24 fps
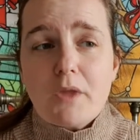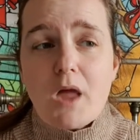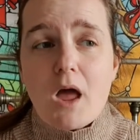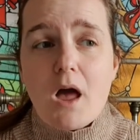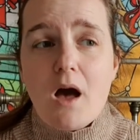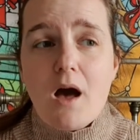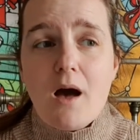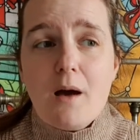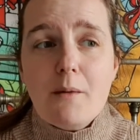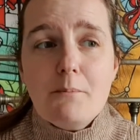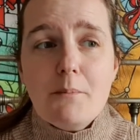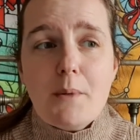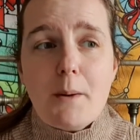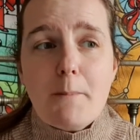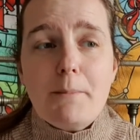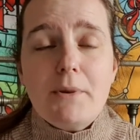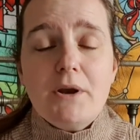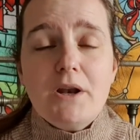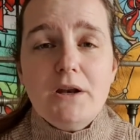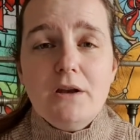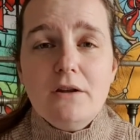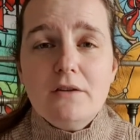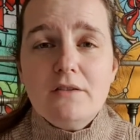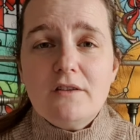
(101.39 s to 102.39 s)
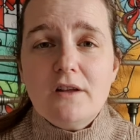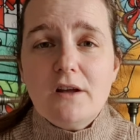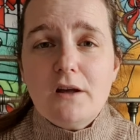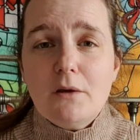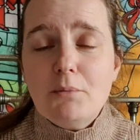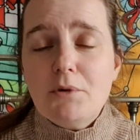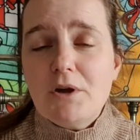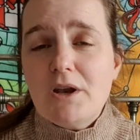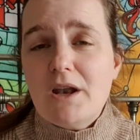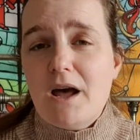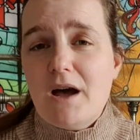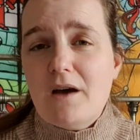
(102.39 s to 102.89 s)
Um, but it looks like I'm
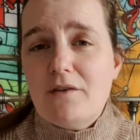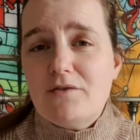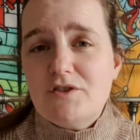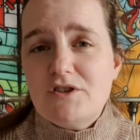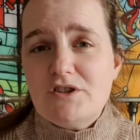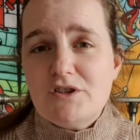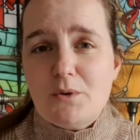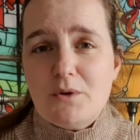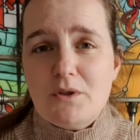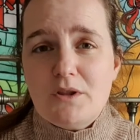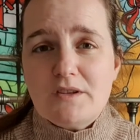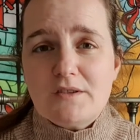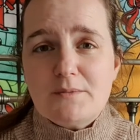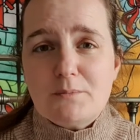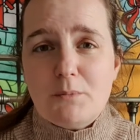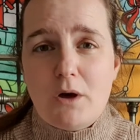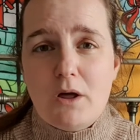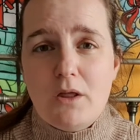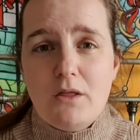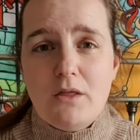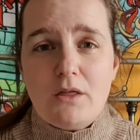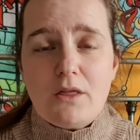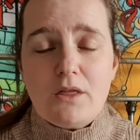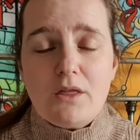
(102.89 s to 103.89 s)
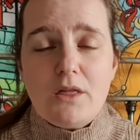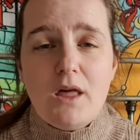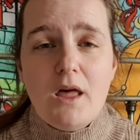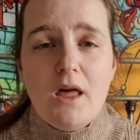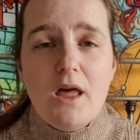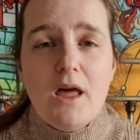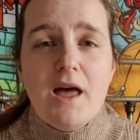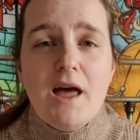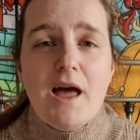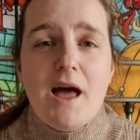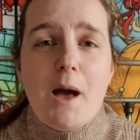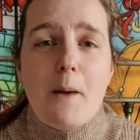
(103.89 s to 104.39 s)
going to have to do it this month
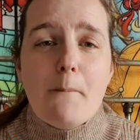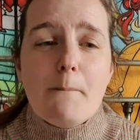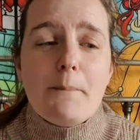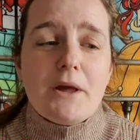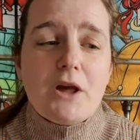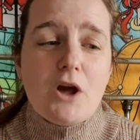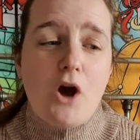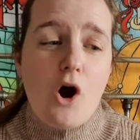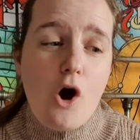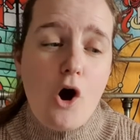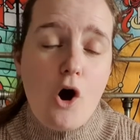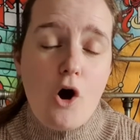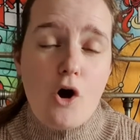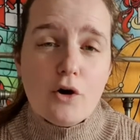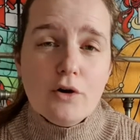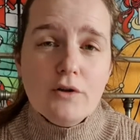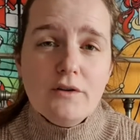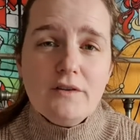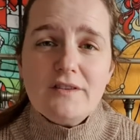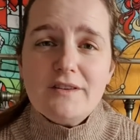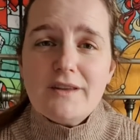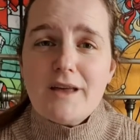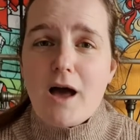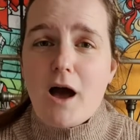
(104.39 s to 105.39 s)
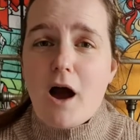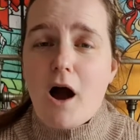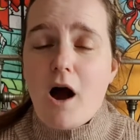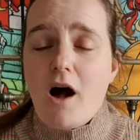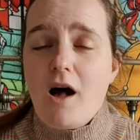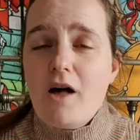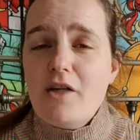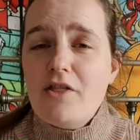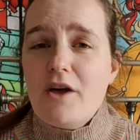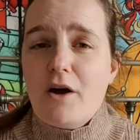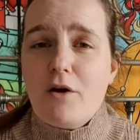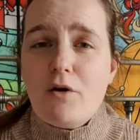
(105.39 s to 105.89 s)
because
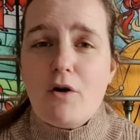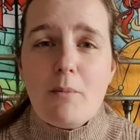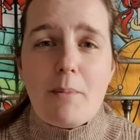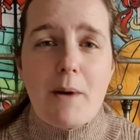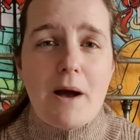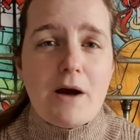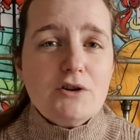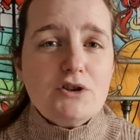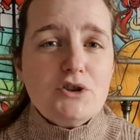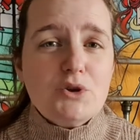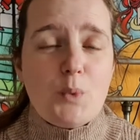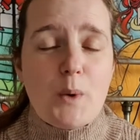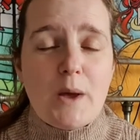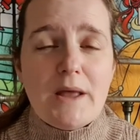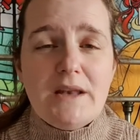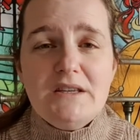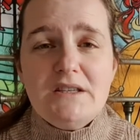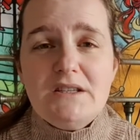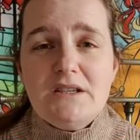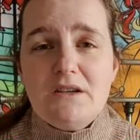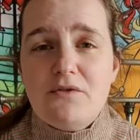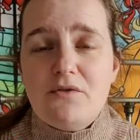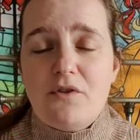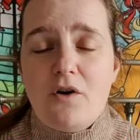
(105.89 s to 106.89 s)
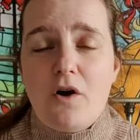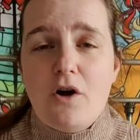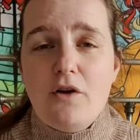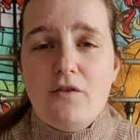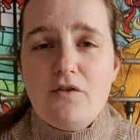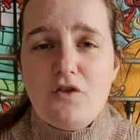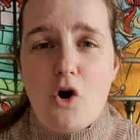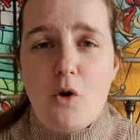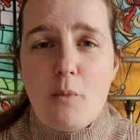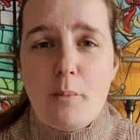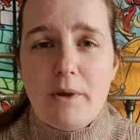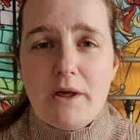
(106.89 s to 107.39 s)
uh, there are about 25
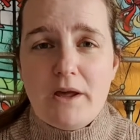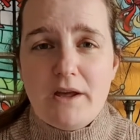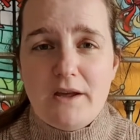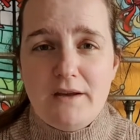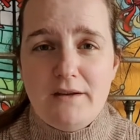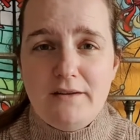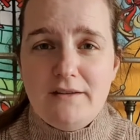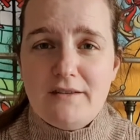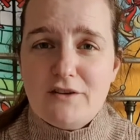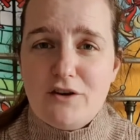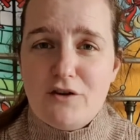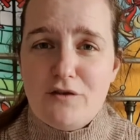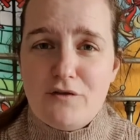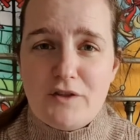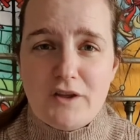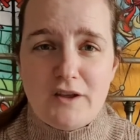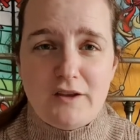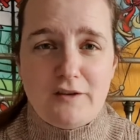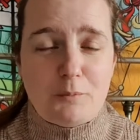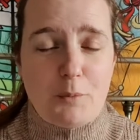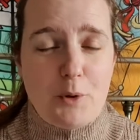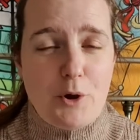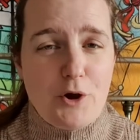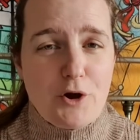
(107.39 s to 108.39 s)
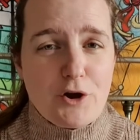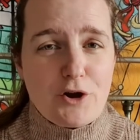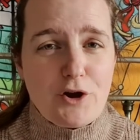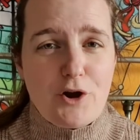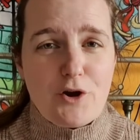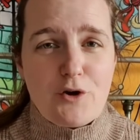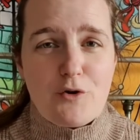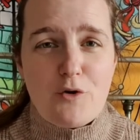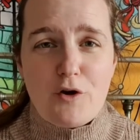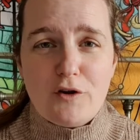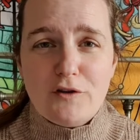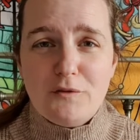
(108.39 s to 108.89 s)
copies of this book
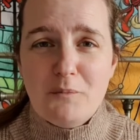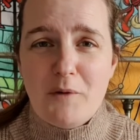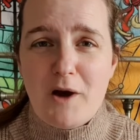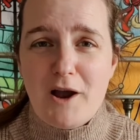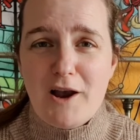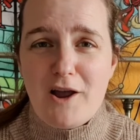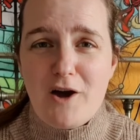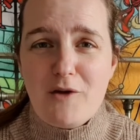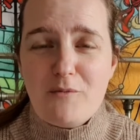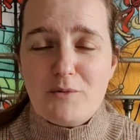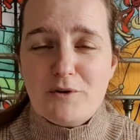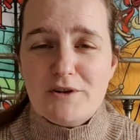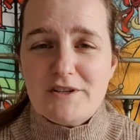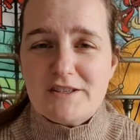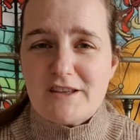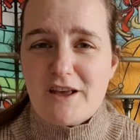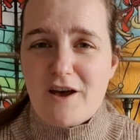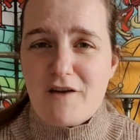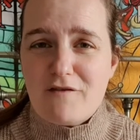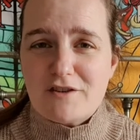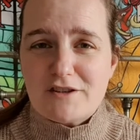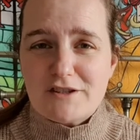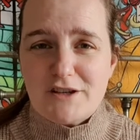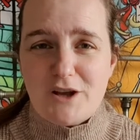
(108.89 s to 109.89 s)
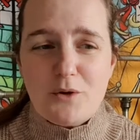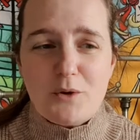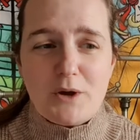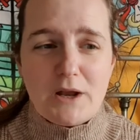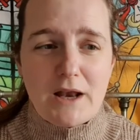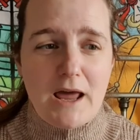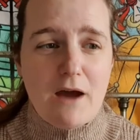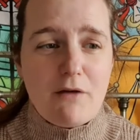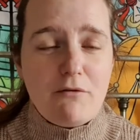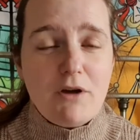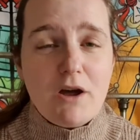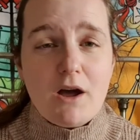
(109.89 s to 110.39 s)
across my library service local
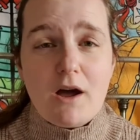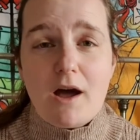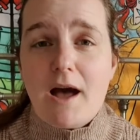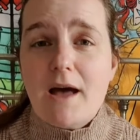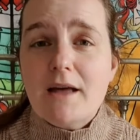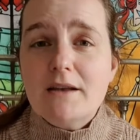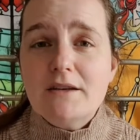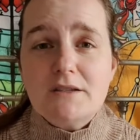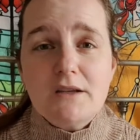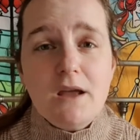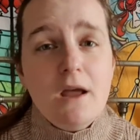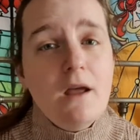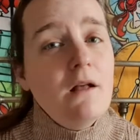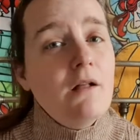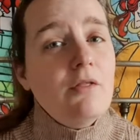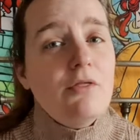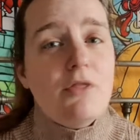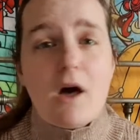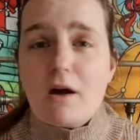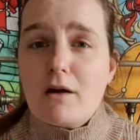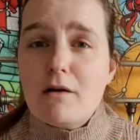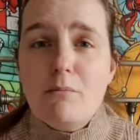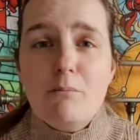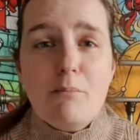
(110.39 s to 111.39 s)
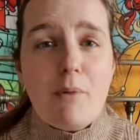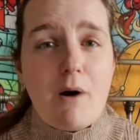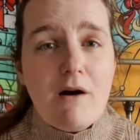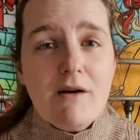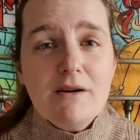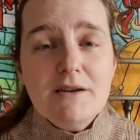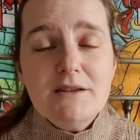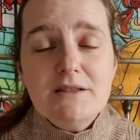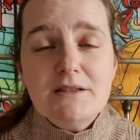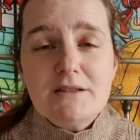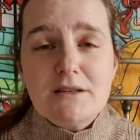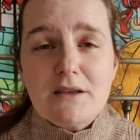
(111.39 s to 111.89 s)
area and that
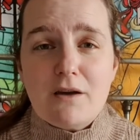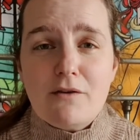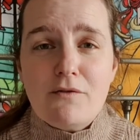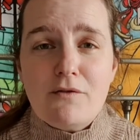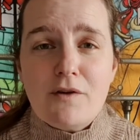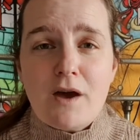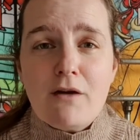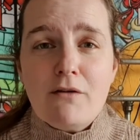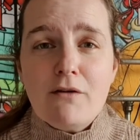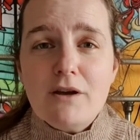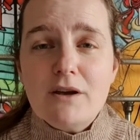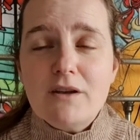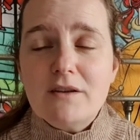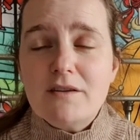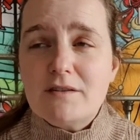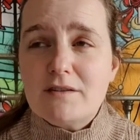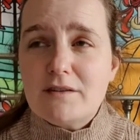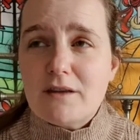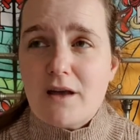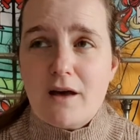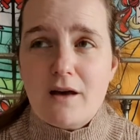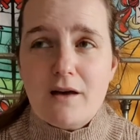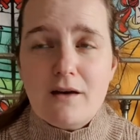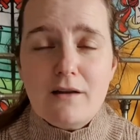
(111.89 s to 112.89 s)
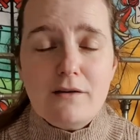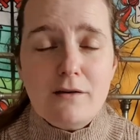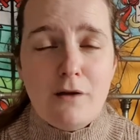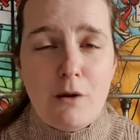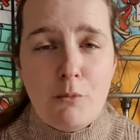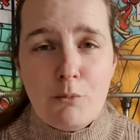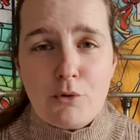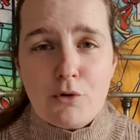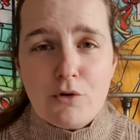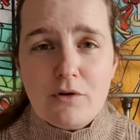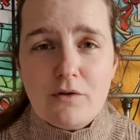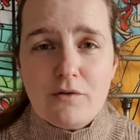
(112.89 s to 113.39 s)
combines a various uh,
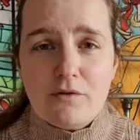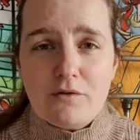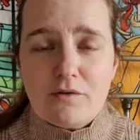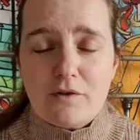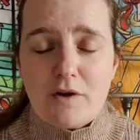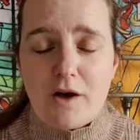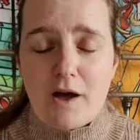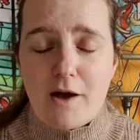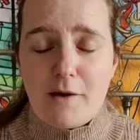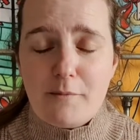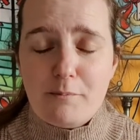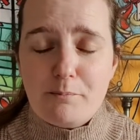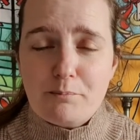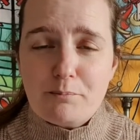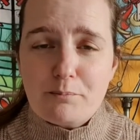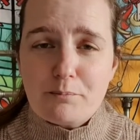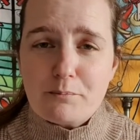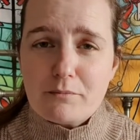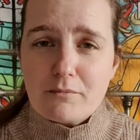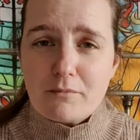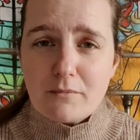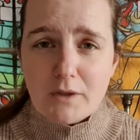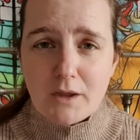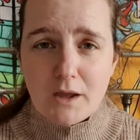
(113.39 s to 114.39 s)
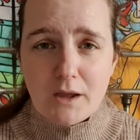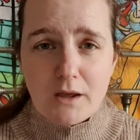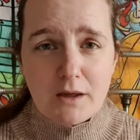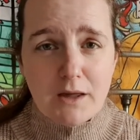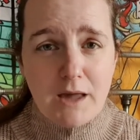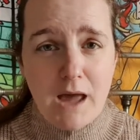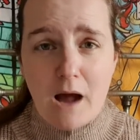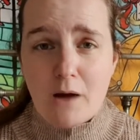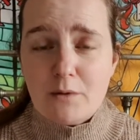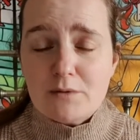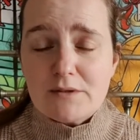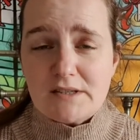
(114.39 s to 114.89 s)
number of um,
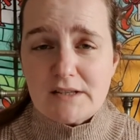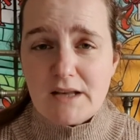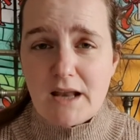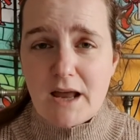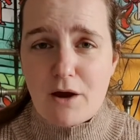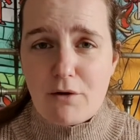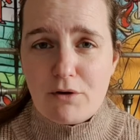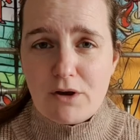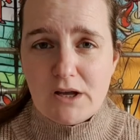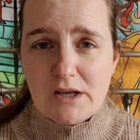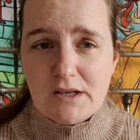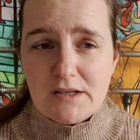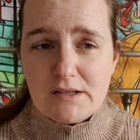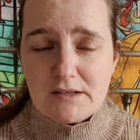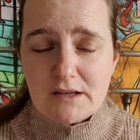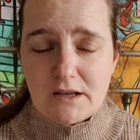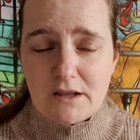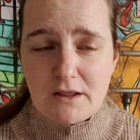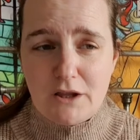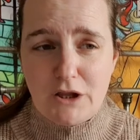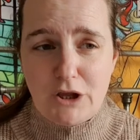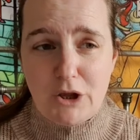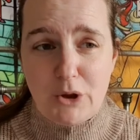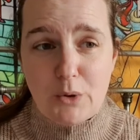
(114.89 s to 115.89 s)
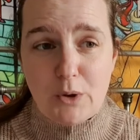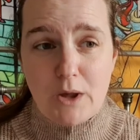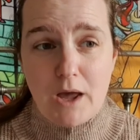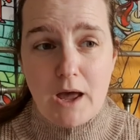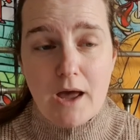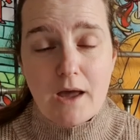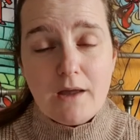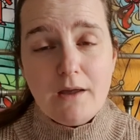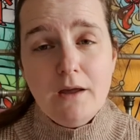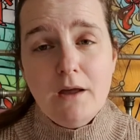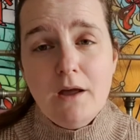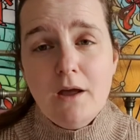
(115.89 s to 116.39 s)
council areas in the
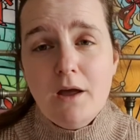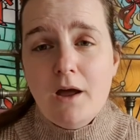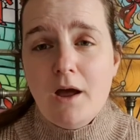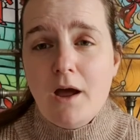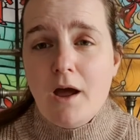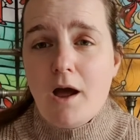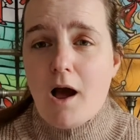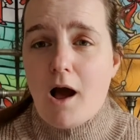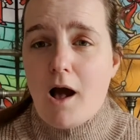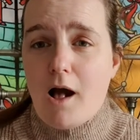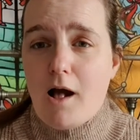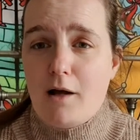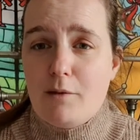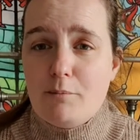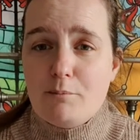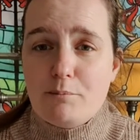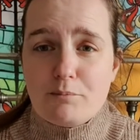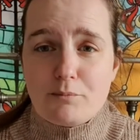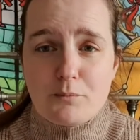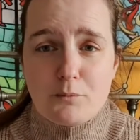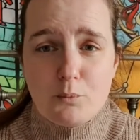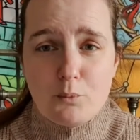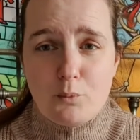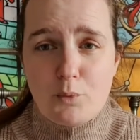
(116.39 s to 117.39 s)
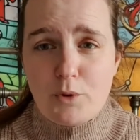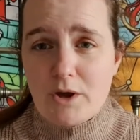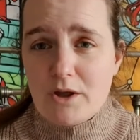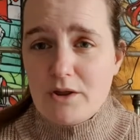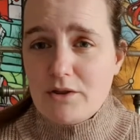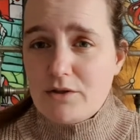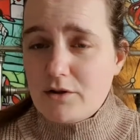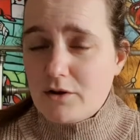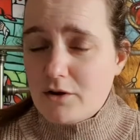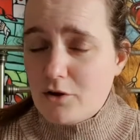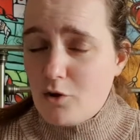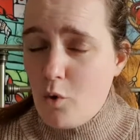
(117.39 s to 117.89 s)
UK um,
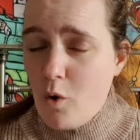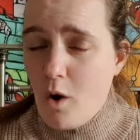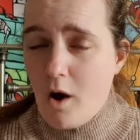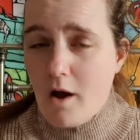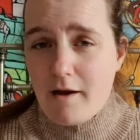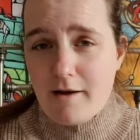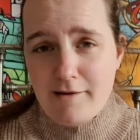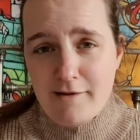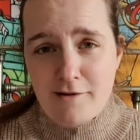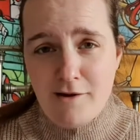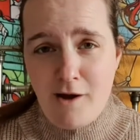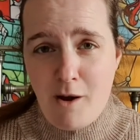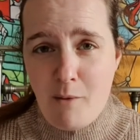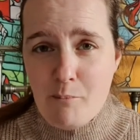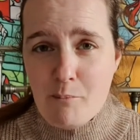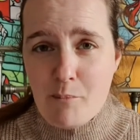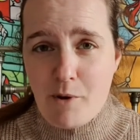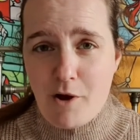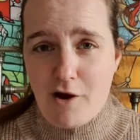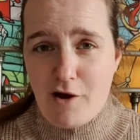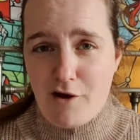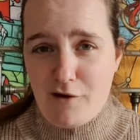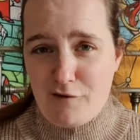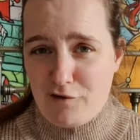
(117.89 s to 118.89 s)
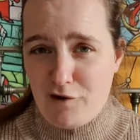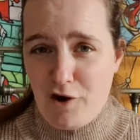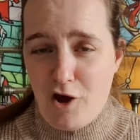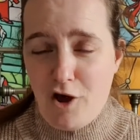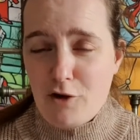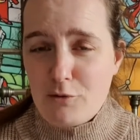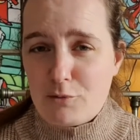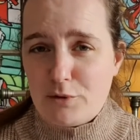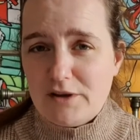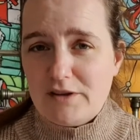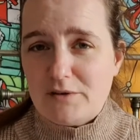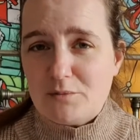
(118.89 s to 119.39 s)
with quite a number of
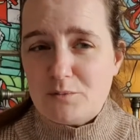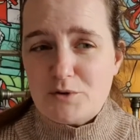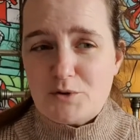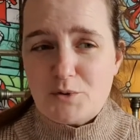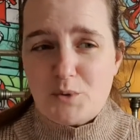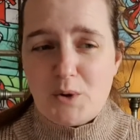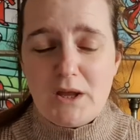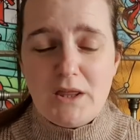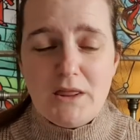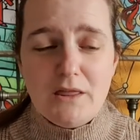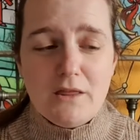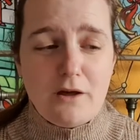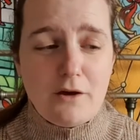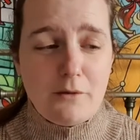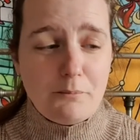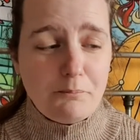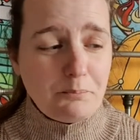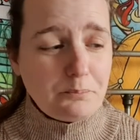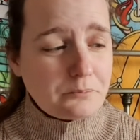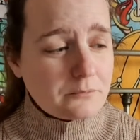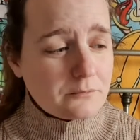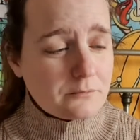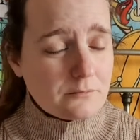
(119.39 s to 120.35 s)
libraries between them.